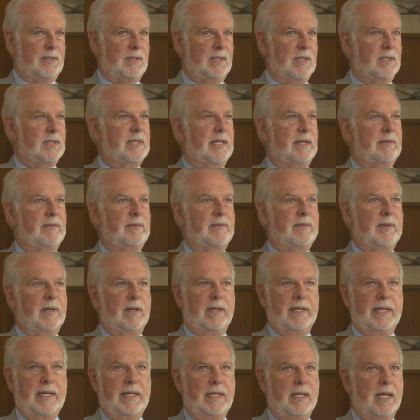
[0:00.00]
just a
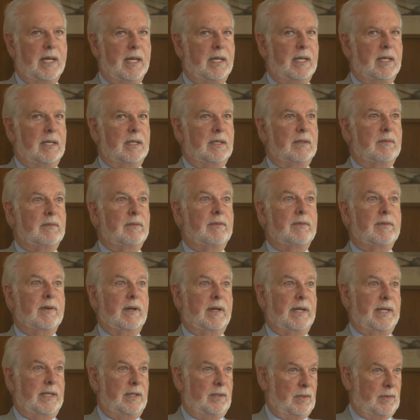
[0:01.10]
very,
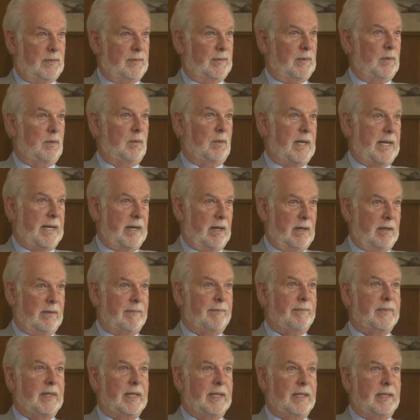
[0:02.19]
very useful wire,
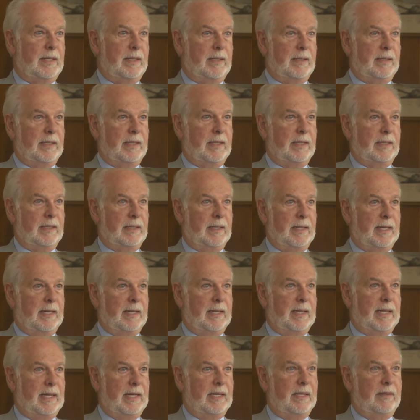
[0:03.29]
and
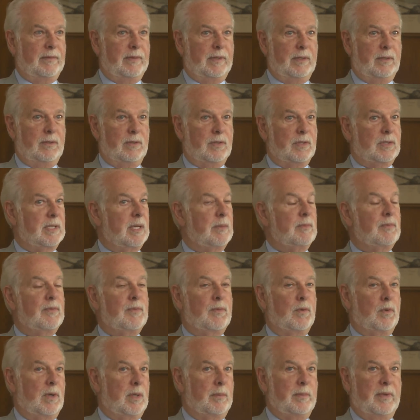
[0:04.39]
I have used some
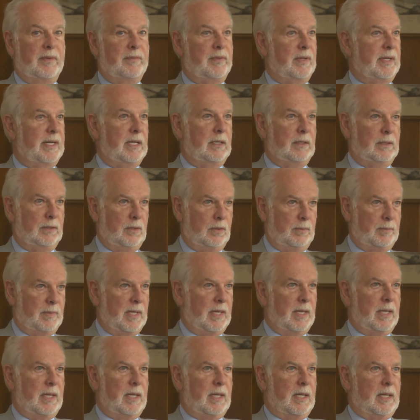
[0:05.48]
form of an L loop
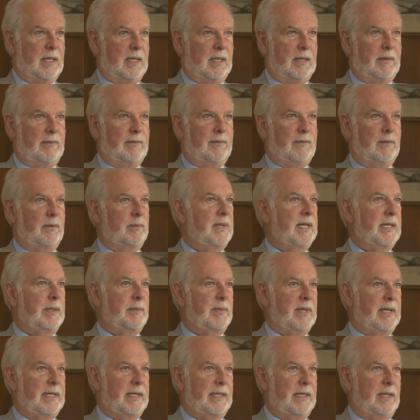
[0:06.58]
for many,
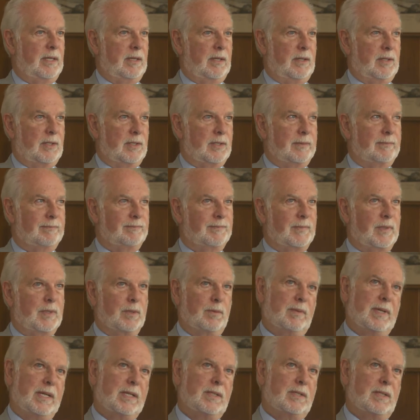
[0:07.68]
many years. The
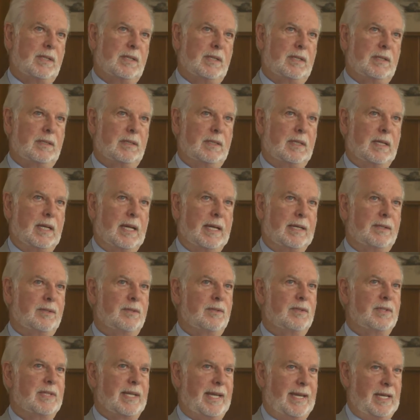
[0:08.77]
reason I
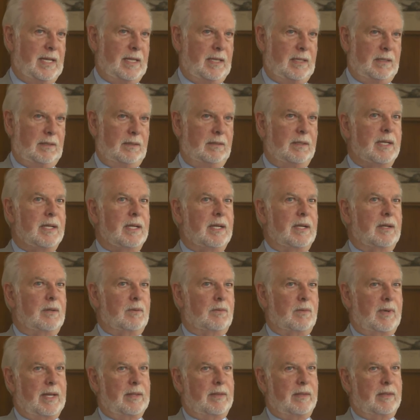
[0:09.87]
use L
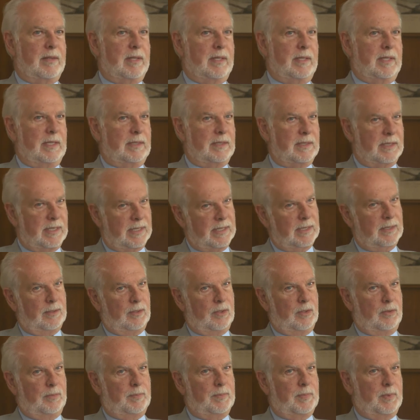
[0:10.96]
rather than a T
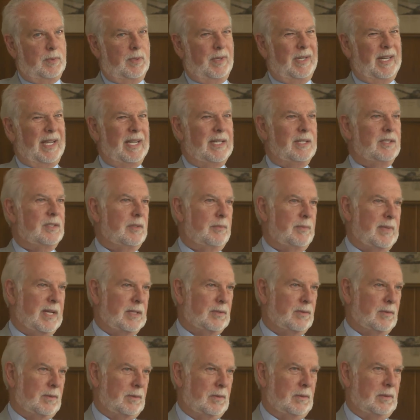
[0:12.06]
loop or an
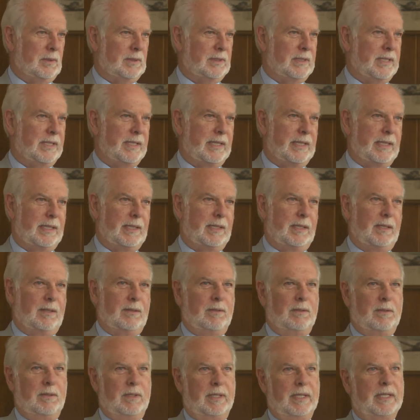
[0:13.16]
asymmetrical T
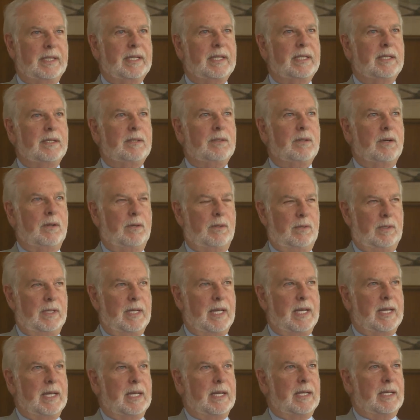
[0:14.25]
or a keyhole
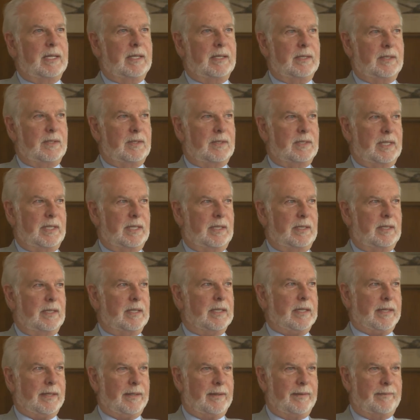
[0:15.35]
is that
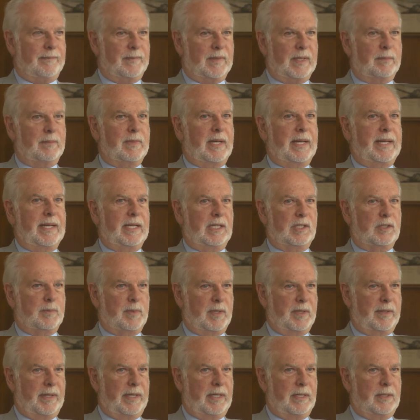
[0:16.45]
in my
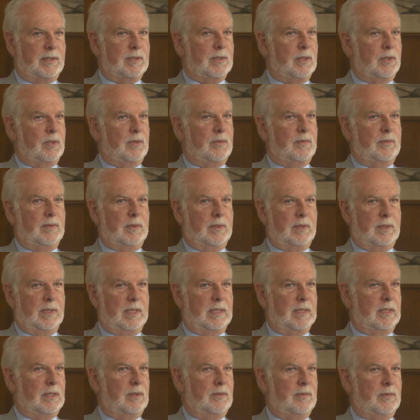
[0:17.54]
experience, over
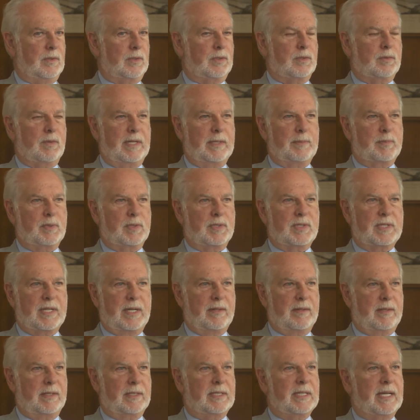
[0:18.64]
20%
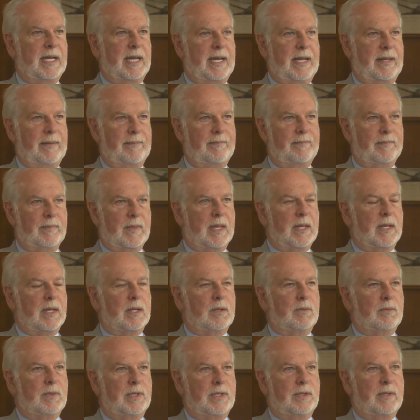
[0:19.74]
of the time,
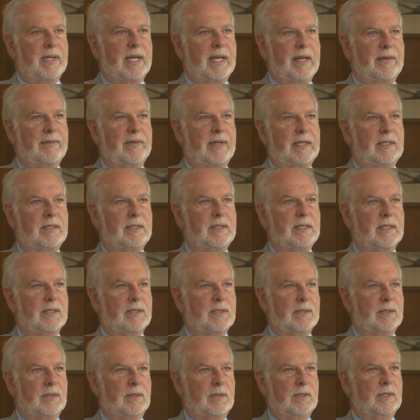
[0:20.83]
when you have a
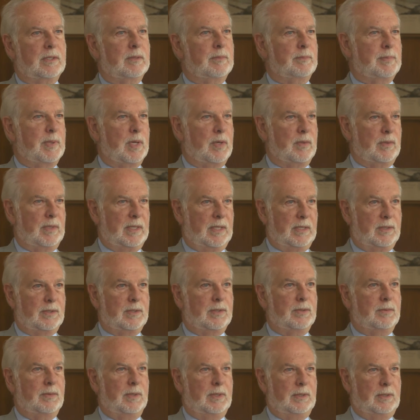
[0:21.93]
distal component
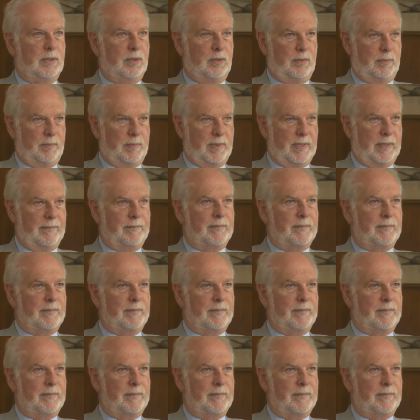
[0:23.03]
to a loop,